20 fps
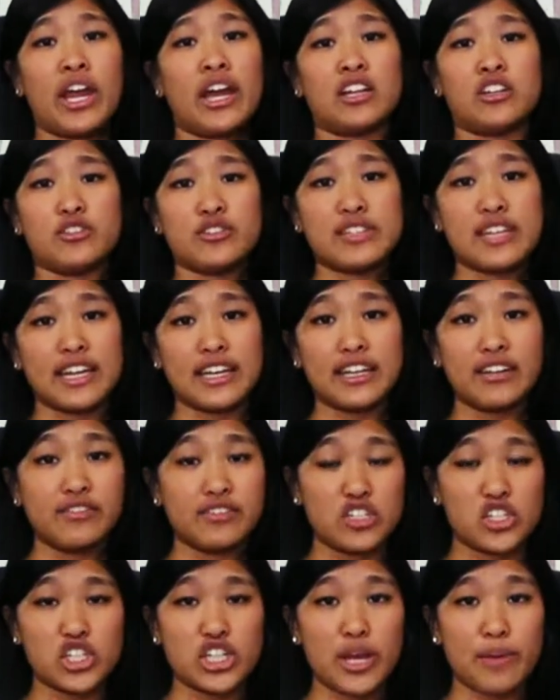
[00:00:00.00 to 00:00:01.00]
understanding of
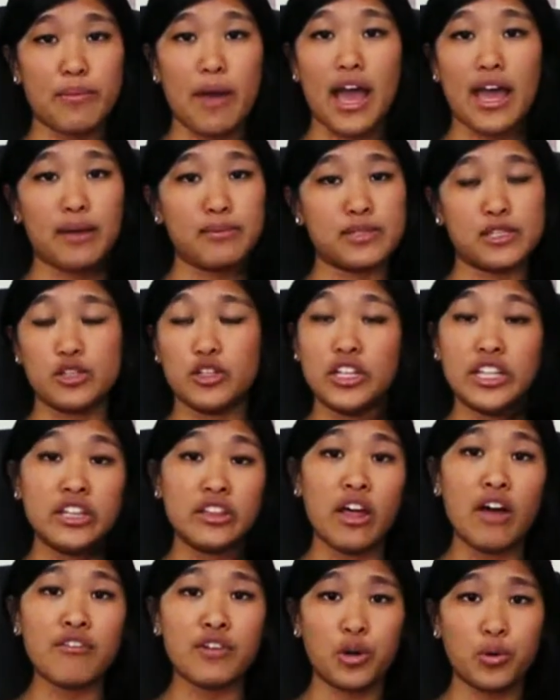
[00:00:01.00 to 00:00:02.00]
the ship. I absolutely
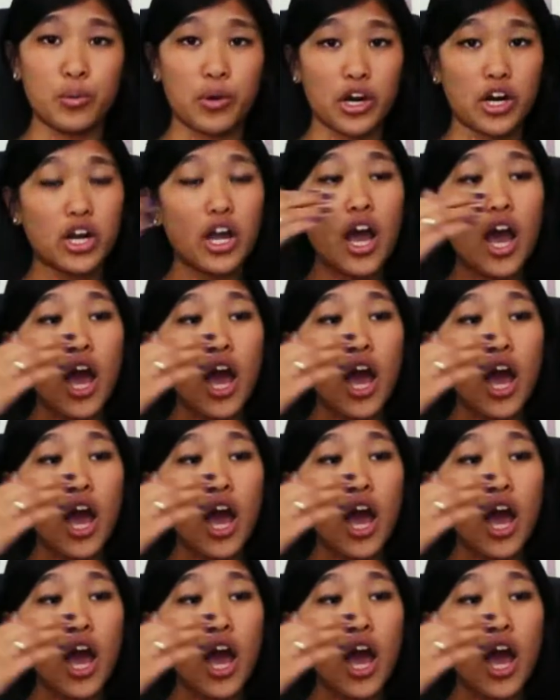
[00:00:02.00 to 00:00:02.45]
love her work.